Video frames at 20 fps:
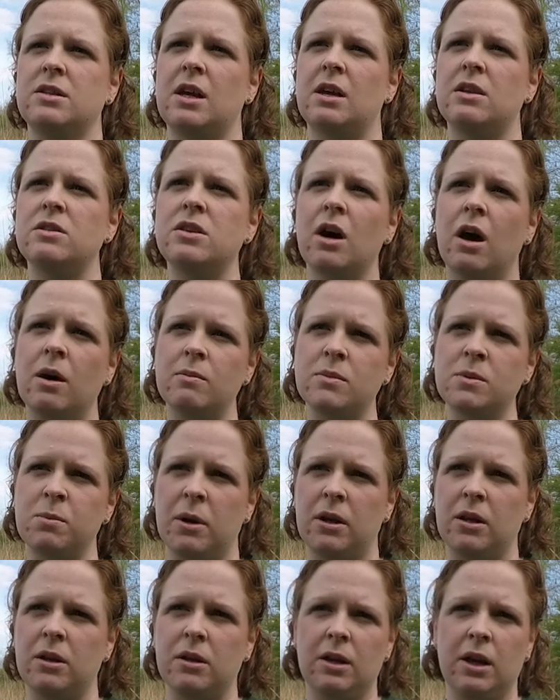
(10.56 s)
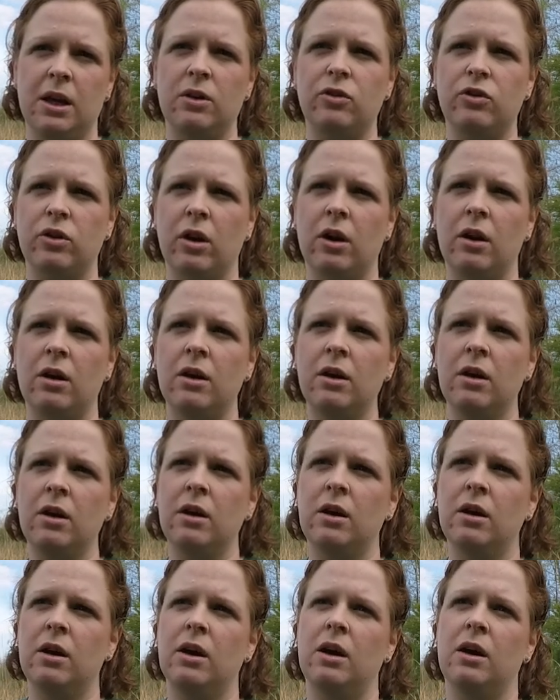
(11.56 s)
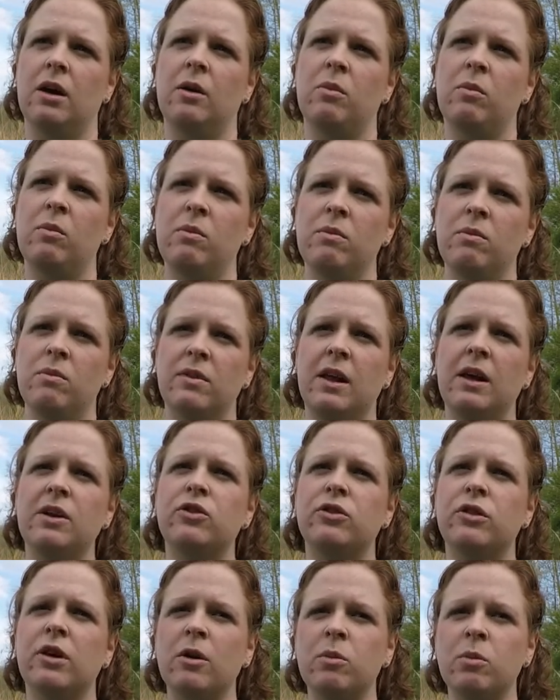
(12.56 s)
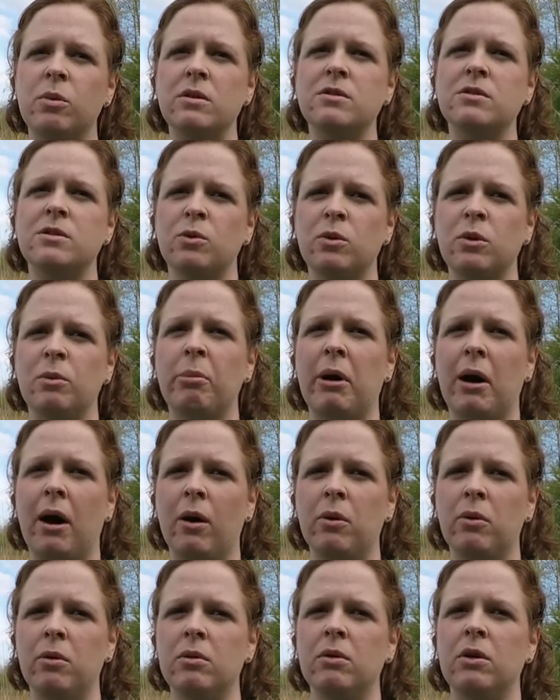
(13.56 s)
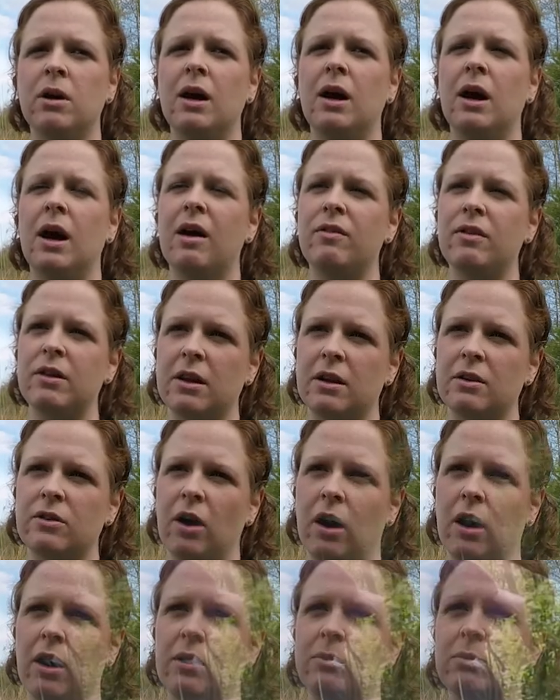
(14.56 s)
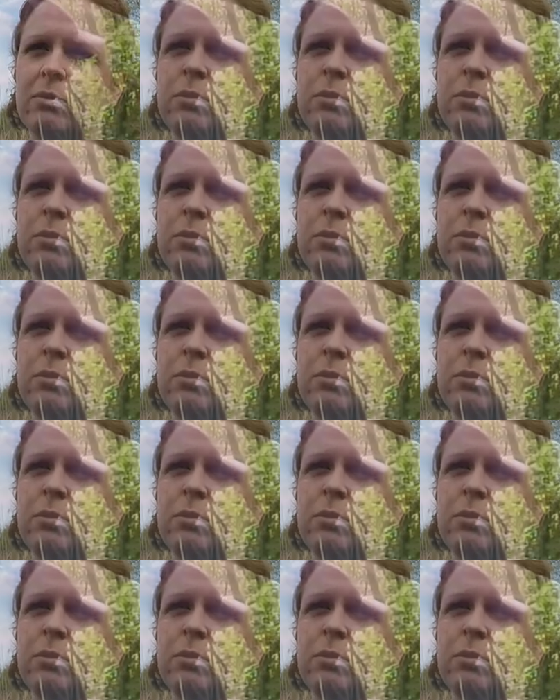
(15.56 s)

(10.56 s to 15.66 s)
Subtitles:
and time spent in nature. Nature therapy is all about having that time